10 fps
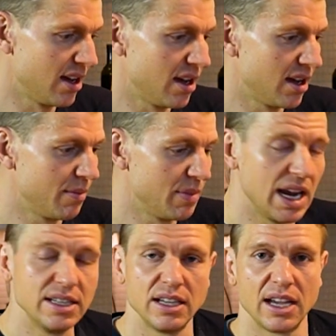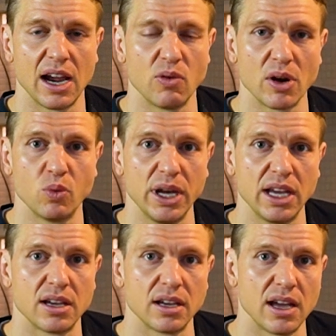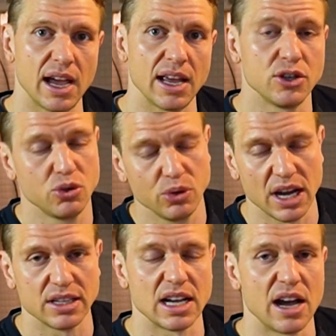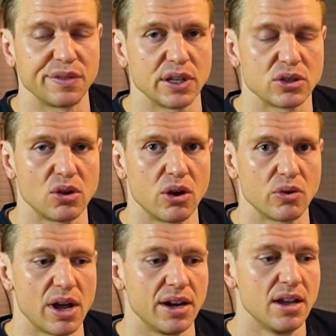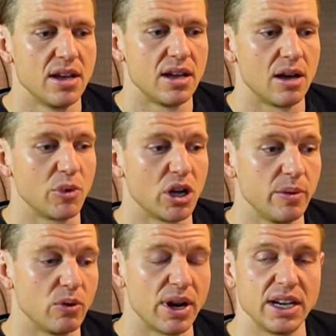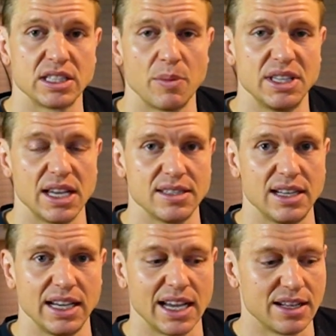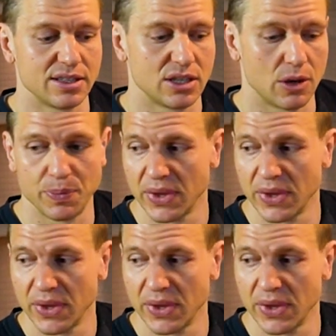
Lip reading: 80k run week, and 2 days after this long run, I'm gonna be running some intensity again. So